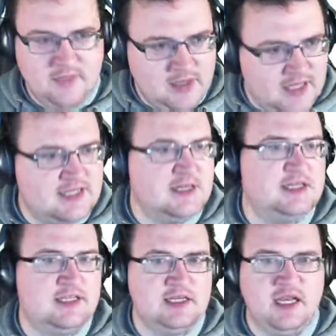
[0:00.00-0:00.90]
It's
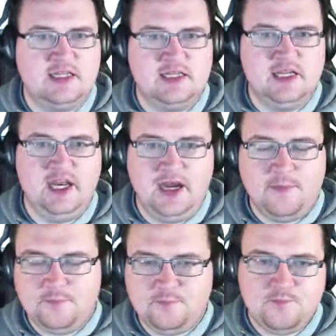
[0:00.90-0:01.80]
a linear.
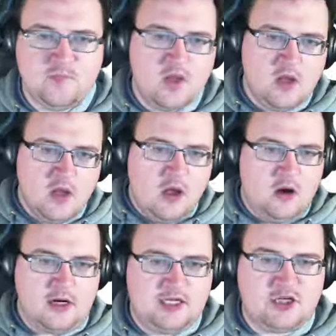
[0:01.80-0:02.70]

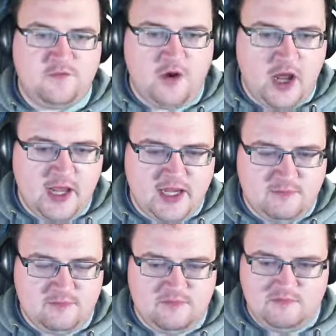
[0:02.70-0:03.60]
All right. So
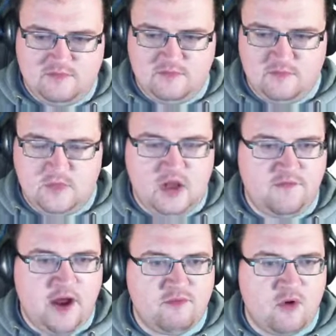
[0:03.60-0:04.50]
if
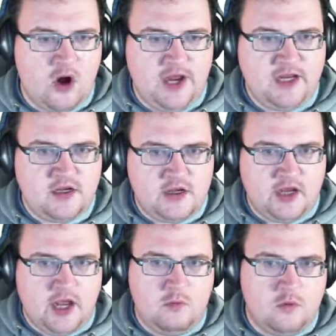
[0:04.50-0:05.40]
I write,
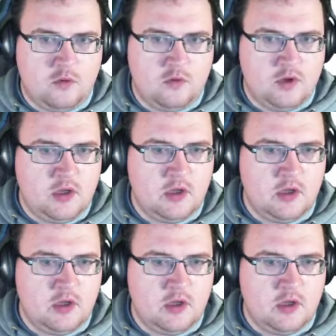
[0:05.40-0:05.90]
okay, well,